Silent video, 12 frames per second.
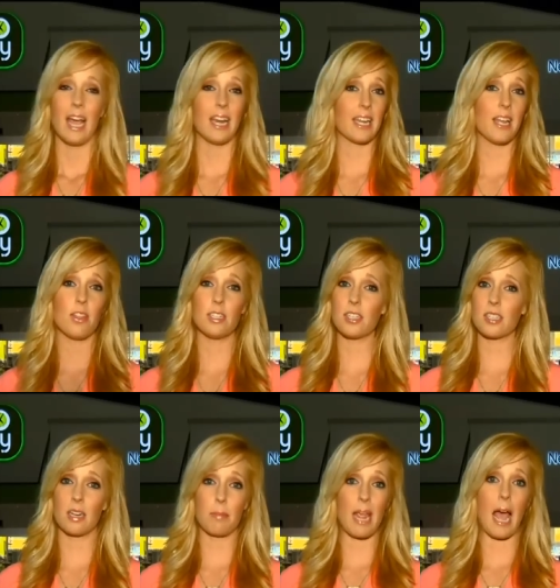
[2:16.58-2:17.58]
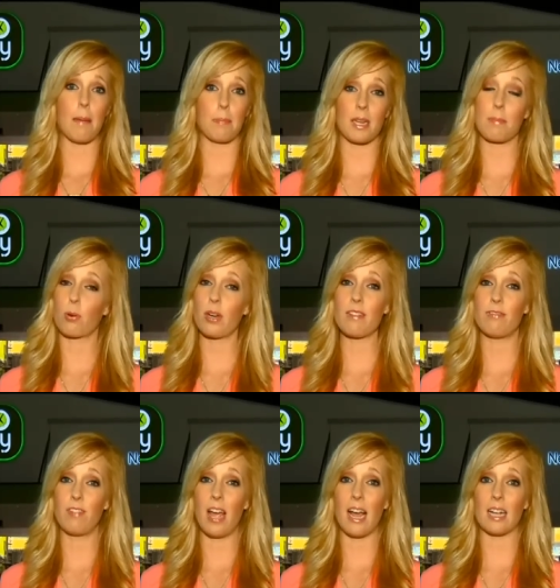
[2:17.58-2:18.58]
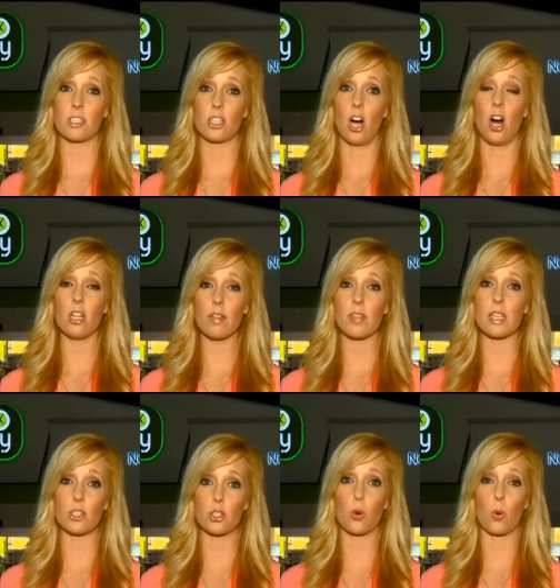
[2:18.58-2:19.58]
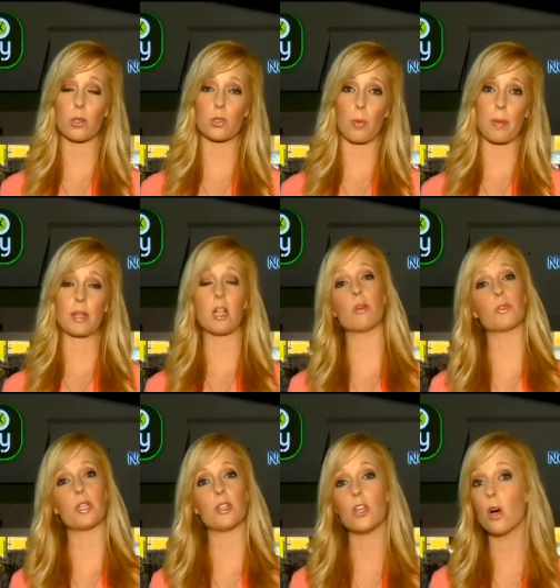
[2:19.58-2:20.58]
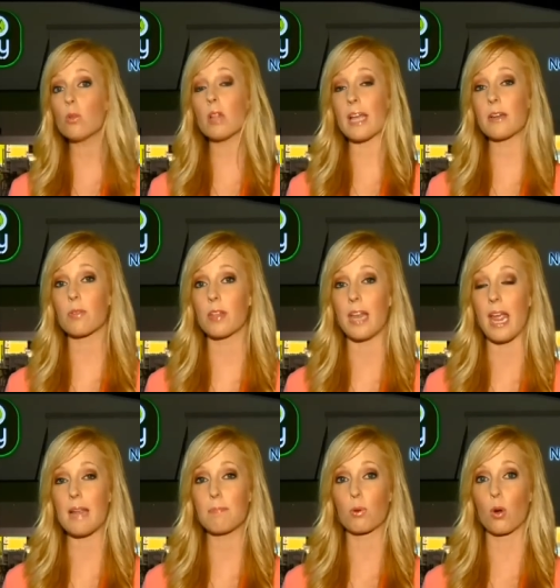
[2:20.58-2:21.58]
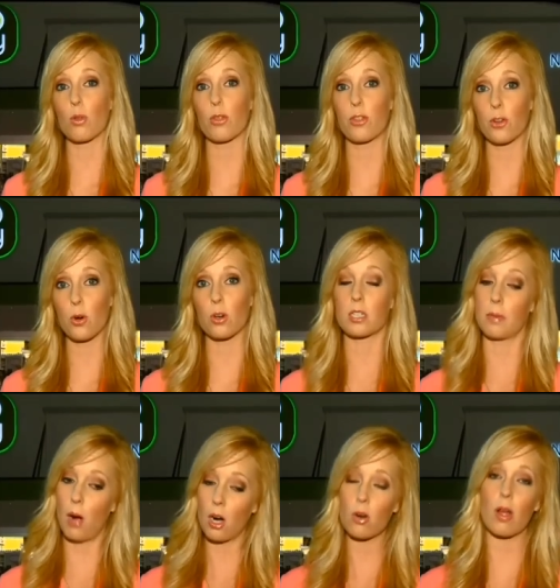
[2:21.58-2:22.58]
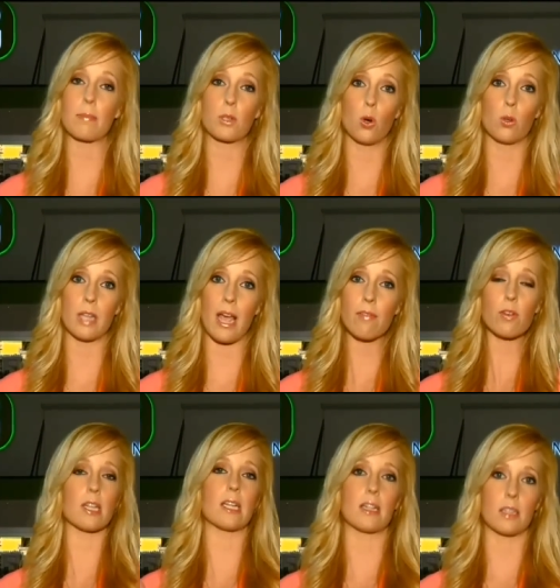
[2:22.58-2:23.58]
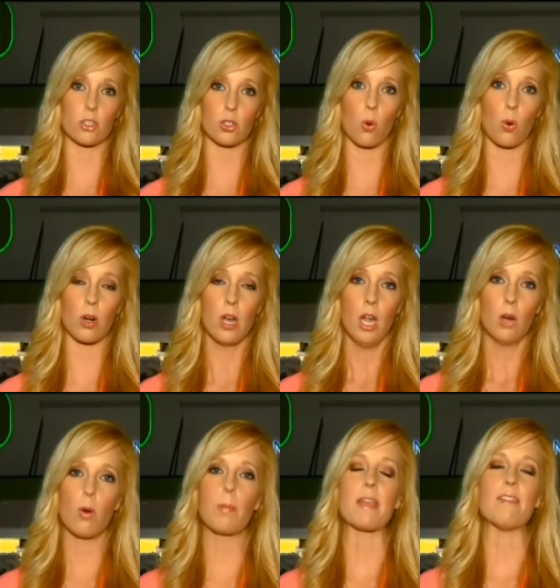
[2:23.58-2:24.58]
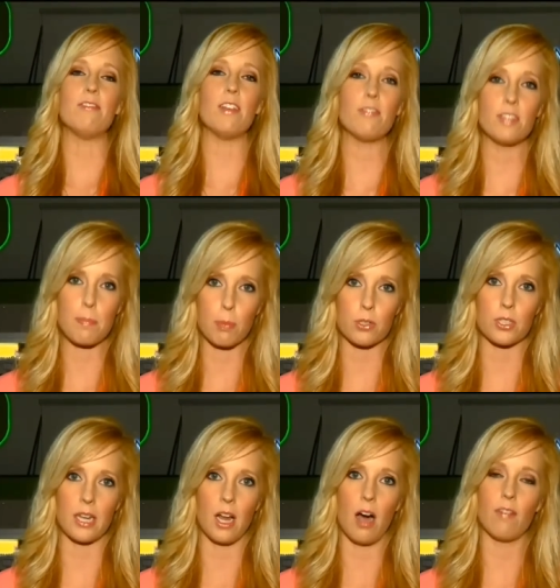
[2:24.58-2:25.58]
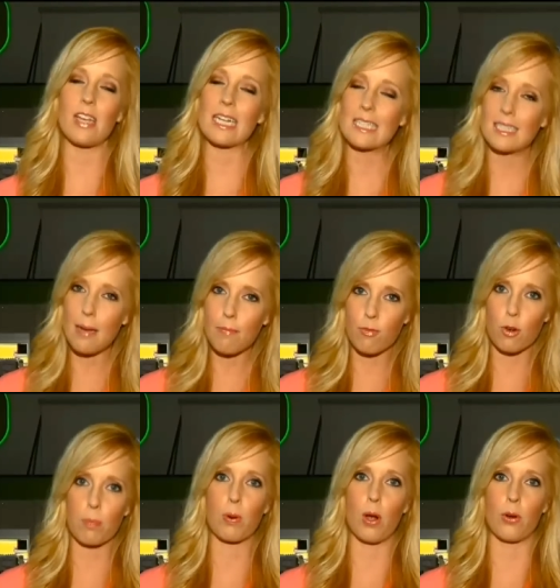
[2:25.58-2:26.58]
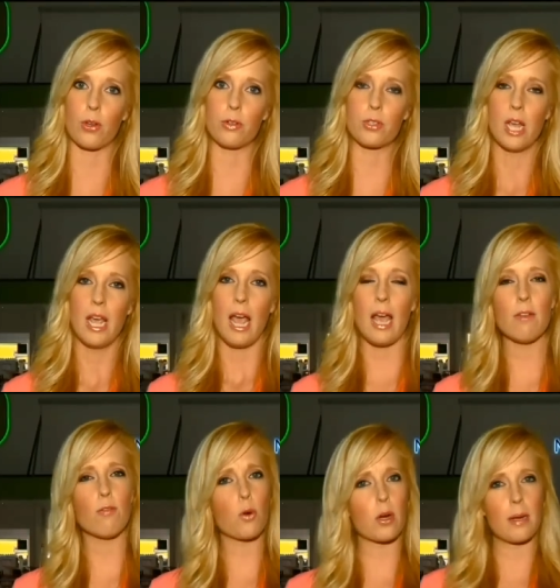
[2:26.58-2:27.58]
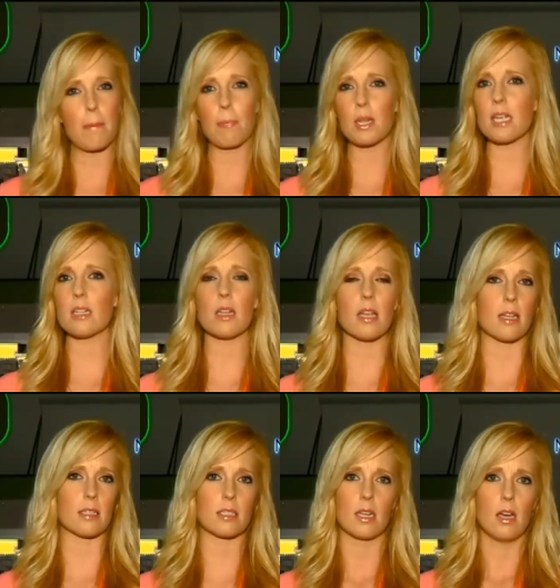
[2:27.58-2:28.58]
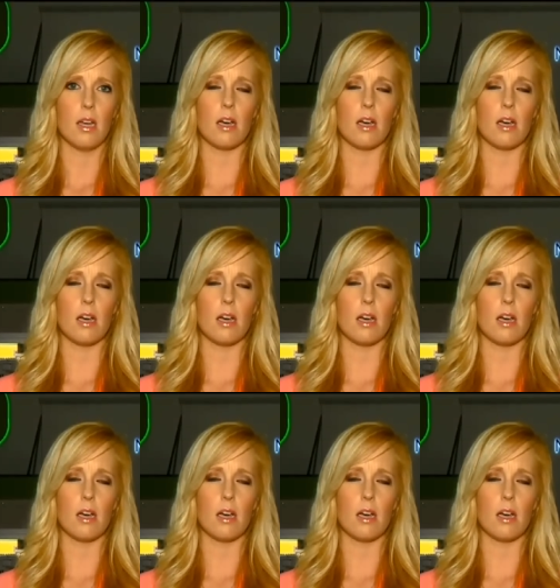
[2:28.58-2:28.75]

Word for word: And again, this is going to be happening pretty fast. All of these stores will be closing no later than April 3rd. Tomorrow, I'm told, everything in the store will be 50% off except for produce. And for a complete list